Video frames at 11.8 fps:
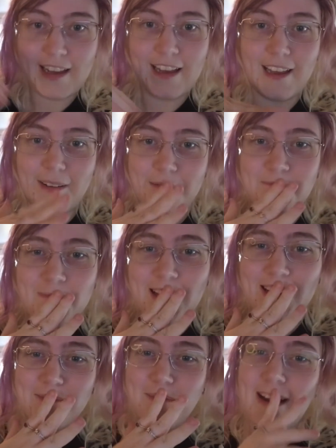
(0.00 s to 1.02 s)
anyway,
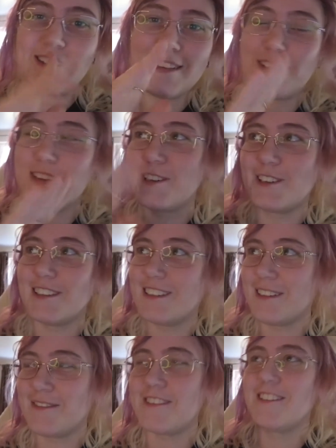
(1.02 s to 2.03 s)
I just have a total
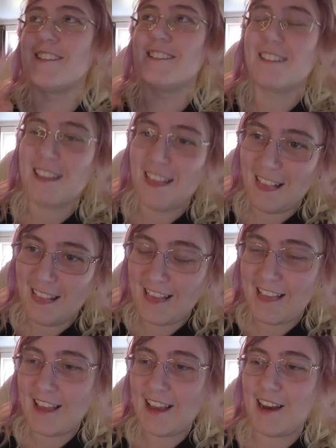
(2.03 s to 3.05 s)
different
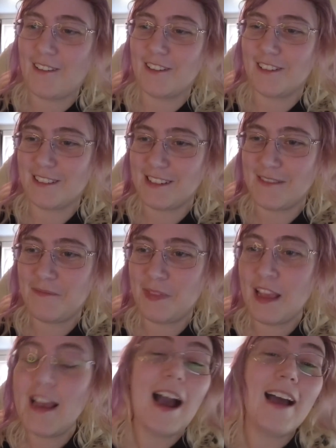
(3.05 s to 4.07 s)
outlook.
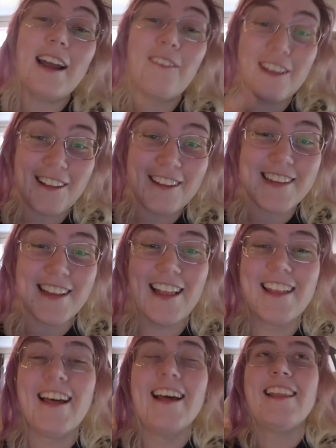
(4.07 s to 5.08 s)
And I will
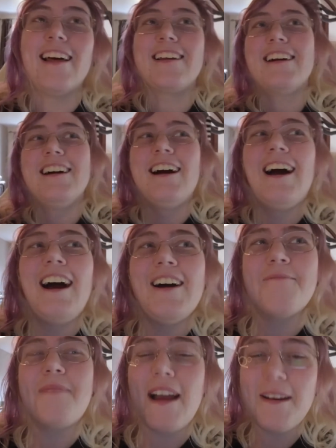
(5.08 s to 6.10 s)
also, like,
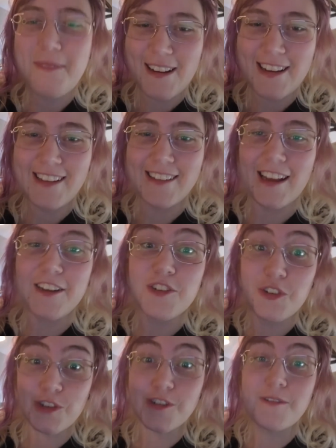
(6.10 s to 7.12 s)
my opinions are
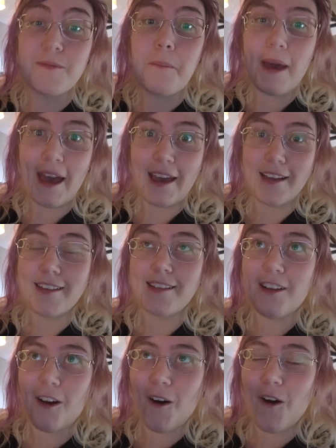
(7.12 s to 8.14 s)
just based
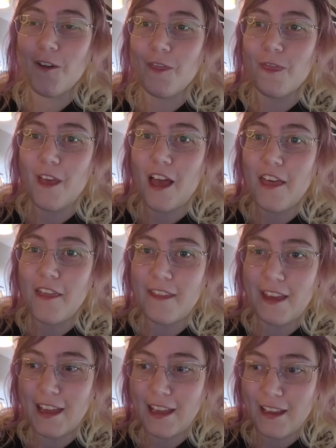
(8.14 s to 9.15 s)
on
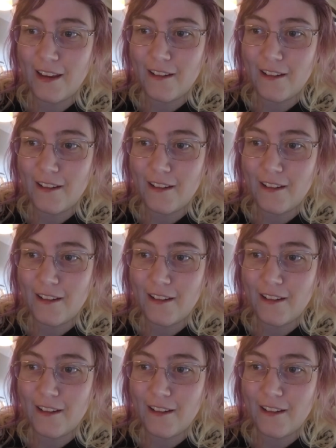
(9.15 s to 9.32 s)
the